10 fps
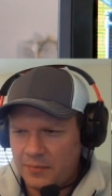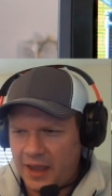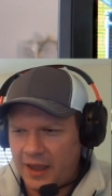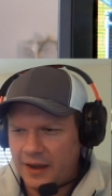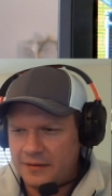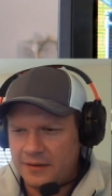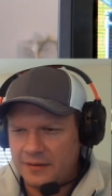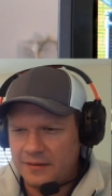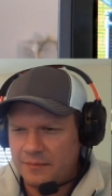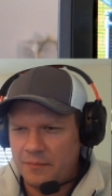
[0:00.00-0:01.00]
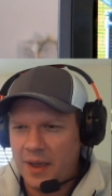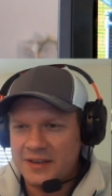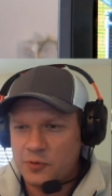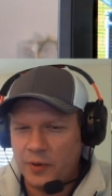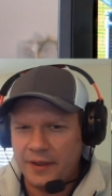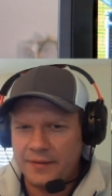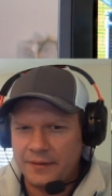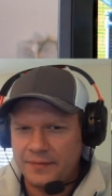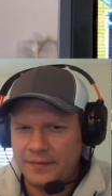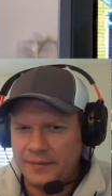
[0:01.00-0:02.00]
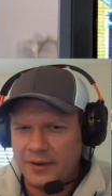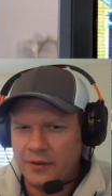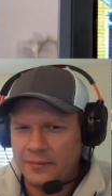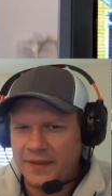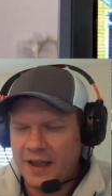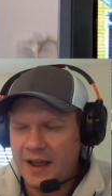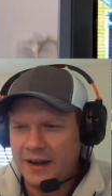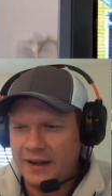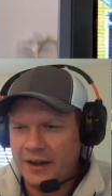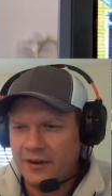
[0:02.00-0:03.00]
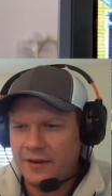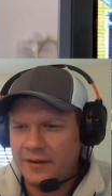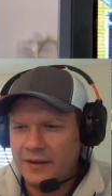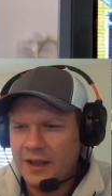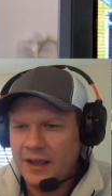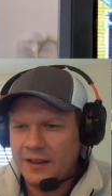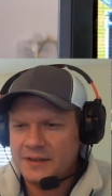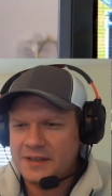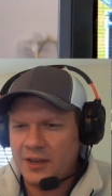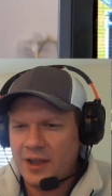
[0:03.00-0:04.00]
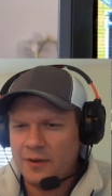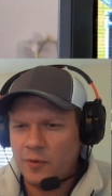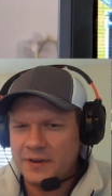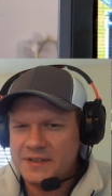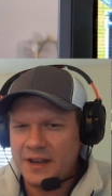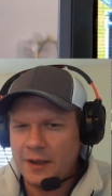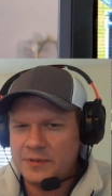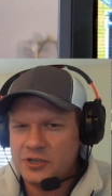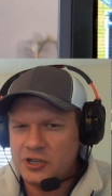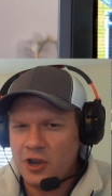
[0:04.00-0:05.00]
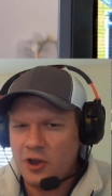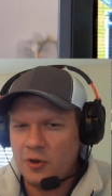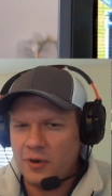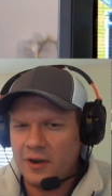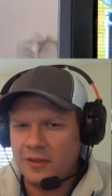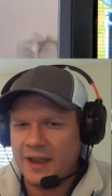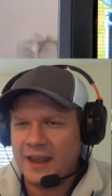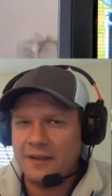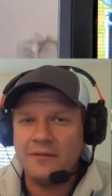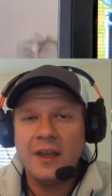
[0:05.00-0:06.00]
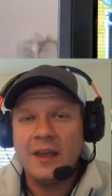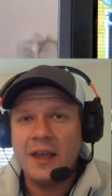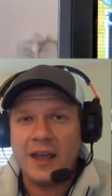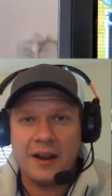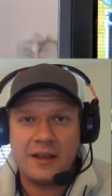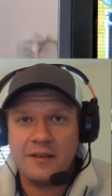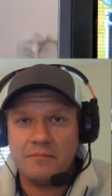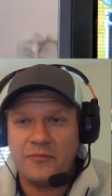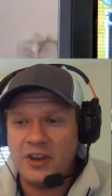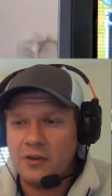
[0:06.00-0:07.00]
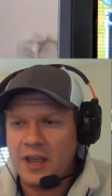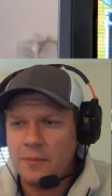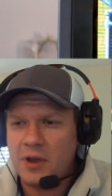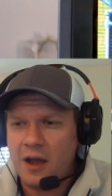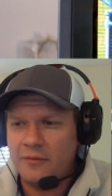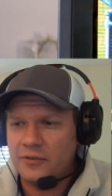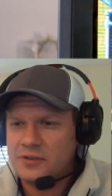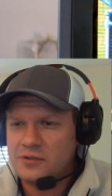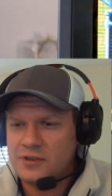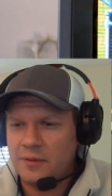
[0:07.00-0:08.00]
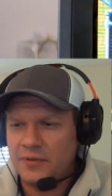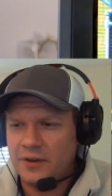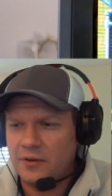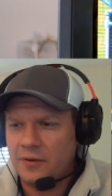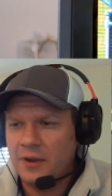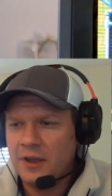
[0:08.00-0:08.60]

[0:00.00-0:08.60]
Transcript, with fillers: and mess with if, if you know if they got in here and let's say you had one set up to show or like at a at a video game conference or something or